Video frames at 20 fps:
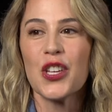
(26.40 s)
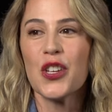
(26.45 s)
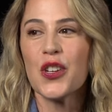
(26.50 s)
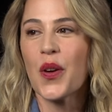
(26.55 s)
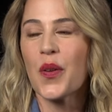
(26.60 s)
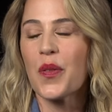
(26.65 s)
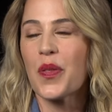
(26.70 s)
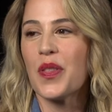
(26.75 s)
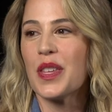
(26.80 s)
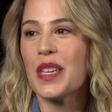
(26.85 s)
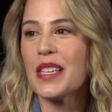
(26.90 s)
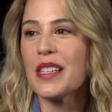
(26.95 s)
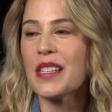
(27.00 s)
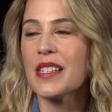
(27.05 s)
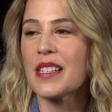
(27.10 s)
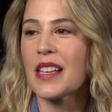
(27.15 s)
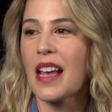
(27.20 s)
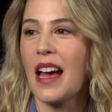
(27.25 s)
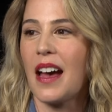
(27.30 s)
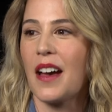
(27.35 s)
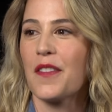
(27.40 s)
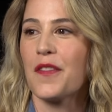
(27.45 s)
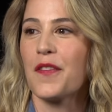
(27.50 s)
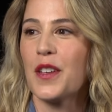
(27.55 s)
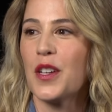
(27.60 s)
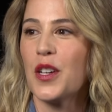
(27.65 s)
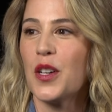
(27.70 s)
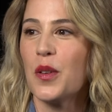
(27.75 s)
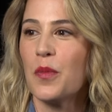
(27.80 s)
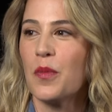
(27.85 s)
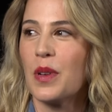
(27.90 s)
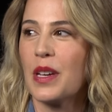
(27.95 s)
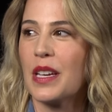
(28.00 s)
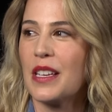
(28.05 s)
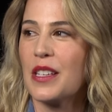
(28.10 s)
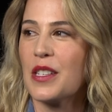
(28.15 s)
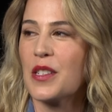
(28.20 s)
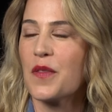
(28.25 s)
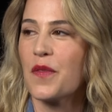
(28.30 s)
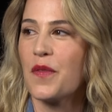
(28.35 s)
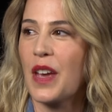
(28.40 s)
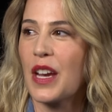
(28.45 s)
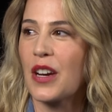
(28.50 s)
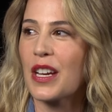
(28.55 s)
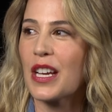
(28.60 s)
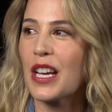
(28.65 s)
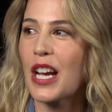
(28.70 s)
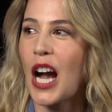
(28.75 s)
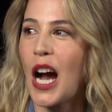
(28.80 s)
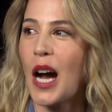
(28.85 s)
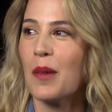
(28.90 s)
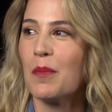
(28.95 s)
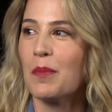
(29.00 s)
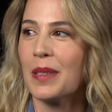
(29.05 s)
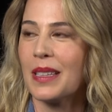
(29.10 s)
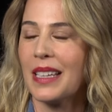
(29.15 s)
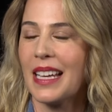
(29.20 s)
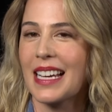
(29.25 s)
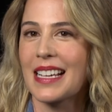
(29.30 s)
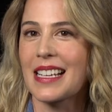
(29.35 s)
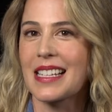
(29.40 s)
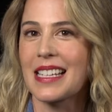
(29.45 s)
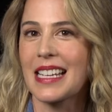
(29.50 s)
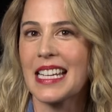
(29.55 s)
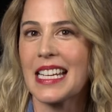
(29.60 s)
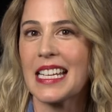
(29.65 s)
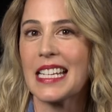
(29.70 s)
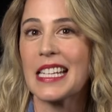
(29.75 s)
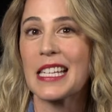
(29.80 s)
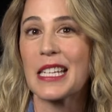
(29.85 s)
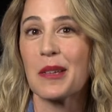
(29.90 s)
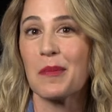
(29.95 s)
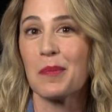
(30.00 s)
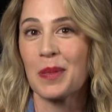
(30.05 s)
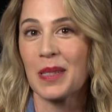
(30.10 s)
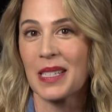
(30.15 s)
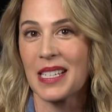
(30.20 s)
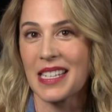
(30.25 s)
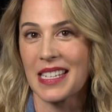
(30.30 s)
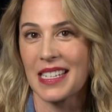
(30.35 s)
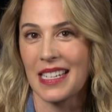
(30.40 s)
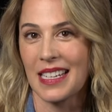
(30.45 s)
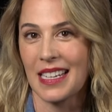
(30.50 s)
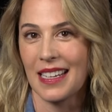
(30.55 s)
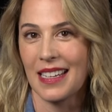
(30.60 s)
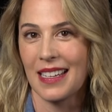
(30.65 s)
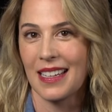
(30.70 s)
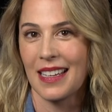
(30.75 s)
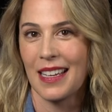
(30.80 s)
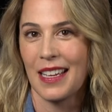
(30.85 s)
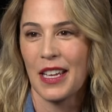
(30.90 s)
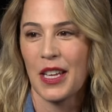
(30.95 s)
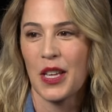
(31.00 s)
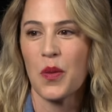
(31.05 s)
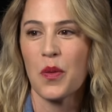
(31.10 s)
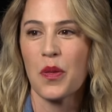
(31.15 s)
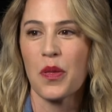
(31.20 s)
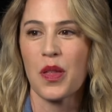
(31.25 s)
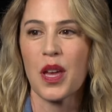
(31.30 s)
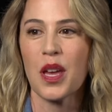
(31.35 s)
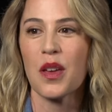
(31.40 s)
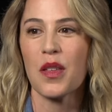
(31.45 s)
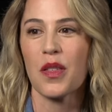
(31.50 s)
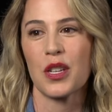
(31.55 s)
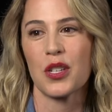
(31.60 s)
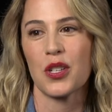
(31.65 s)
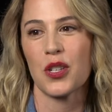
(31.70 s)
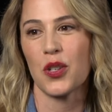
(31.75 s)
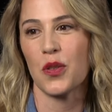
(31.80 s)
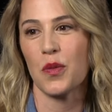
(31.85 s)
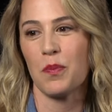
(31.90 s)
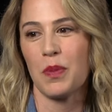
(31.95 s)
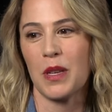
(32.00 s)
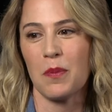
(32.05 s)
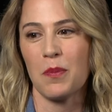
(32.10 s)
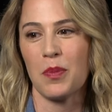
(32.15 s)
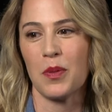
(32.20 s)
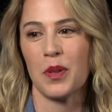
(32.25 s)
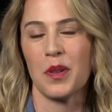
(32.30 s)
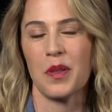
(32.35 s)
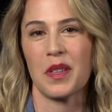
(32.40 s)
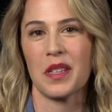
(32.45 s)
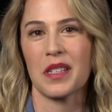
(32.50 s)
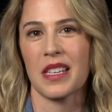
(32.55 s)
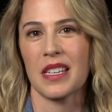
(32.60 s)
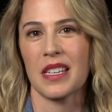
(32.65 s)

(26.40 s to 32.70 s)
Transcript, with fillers: You know, this uh, film is very complex in its simplicity. You think that two people in this